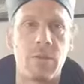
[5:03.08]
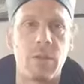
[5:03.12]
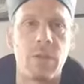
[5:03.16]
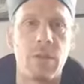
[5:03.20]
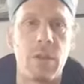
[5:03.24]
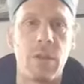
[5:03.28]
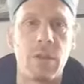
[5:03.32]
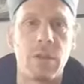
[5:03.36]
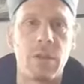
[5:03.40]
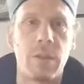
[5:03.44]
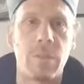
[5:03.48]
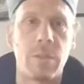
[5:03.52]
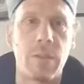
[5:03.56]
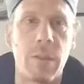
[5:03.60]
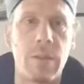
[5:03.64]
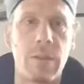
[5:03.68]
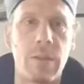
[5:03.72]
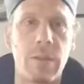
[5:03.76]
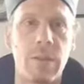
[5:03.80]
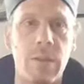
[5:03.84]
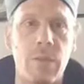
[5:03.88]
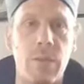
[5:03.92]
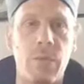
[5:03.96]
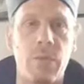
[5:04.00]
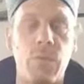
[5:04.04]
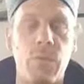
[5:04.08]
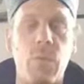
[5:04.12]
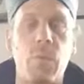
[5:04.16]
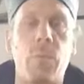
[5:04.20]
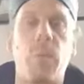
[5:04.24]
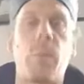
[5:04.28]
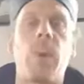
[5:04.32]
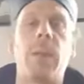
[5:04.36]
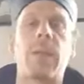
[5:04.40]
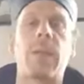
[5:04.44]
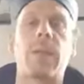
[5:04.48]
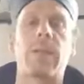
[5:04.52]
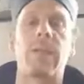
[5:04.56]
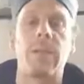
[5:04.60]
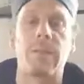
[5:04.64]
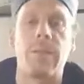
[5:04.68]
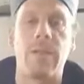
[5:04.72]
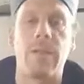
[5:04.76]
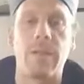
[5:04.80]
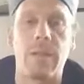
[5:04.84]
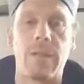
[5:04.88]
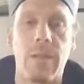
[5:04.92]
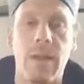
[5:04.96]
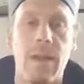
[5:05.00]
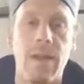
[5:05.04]
a Taoist practice if you practice
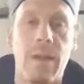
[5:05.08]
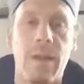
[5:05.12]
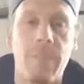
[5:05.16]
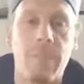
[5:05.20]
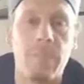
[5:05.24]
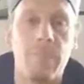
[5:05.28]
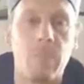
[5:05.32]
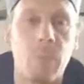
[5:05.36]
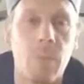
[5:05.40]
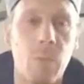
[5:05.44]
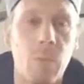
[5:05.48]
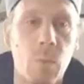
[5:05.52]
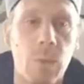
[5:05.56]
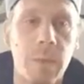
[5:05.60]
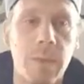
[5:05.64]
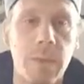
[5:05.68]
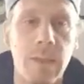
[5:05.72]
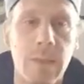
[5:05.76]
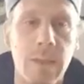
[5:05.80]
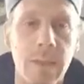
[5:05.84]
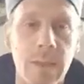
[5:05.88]
it with the